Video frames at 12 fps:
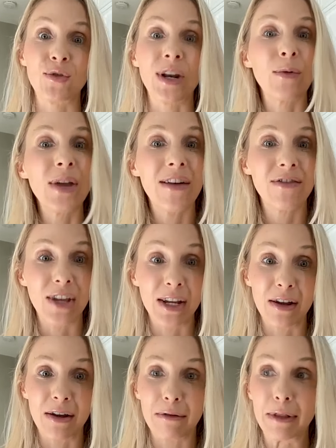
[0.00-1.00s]
So now we have
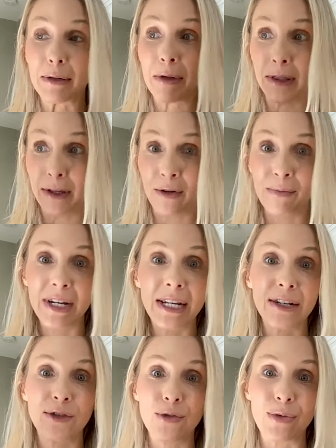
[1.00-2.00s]
like a, a little
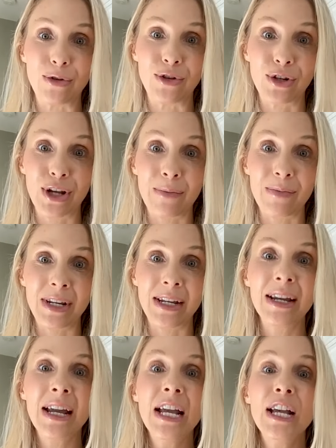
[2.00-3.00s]
mini distribution
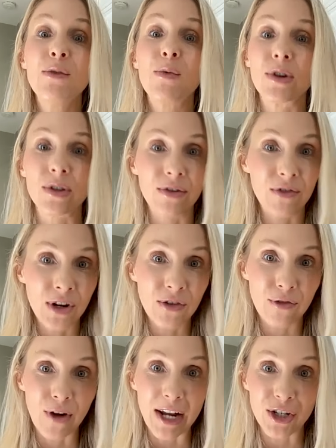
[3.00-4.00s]
company. We're
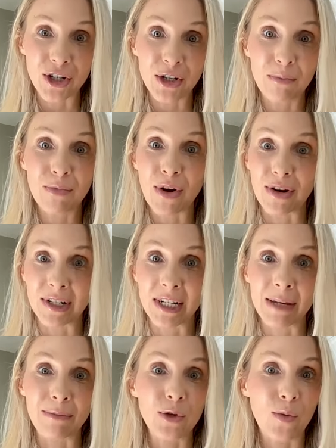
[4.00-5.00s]
delivering fresh
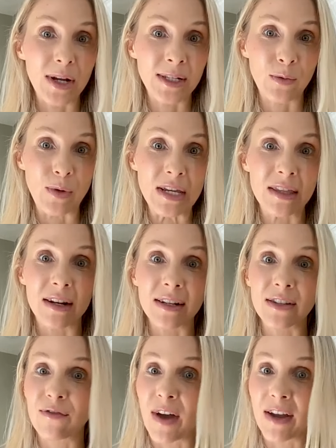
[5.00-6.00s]
product to them twice a week that
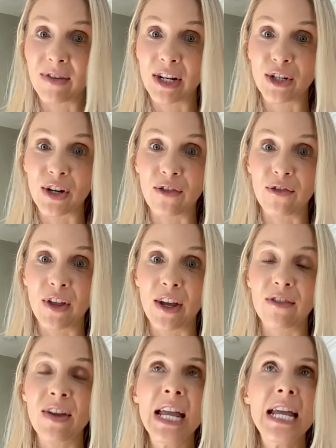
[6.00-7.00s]
has a five day shelf
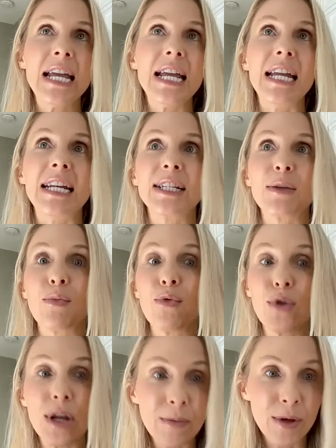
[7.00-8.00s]
life. It is a
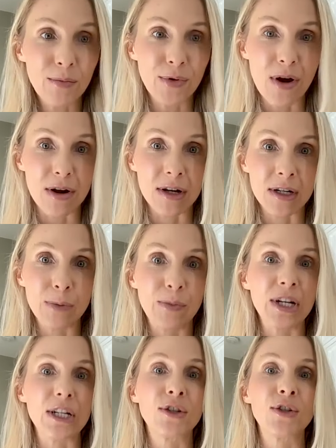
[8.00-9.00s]
premium product,
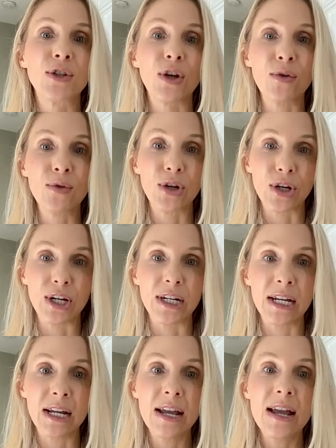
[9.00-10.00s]
but it's so
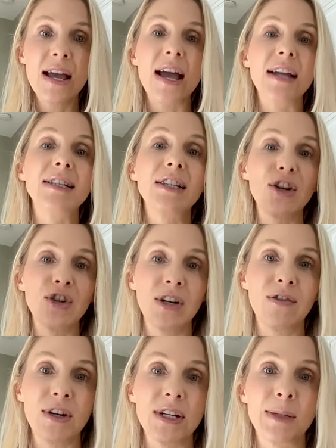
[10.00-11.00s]
good and such a
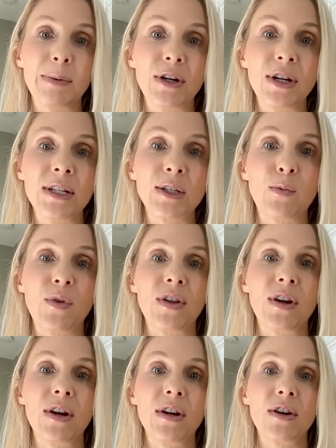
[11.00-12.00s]
different experience with
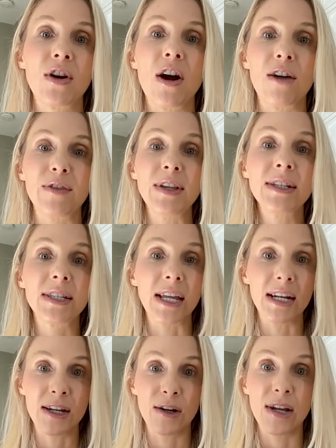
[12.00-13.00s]
their coffees
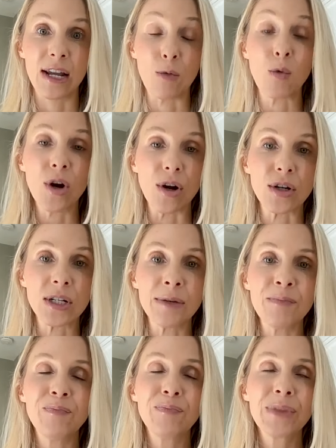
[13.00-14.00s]
that it it worked.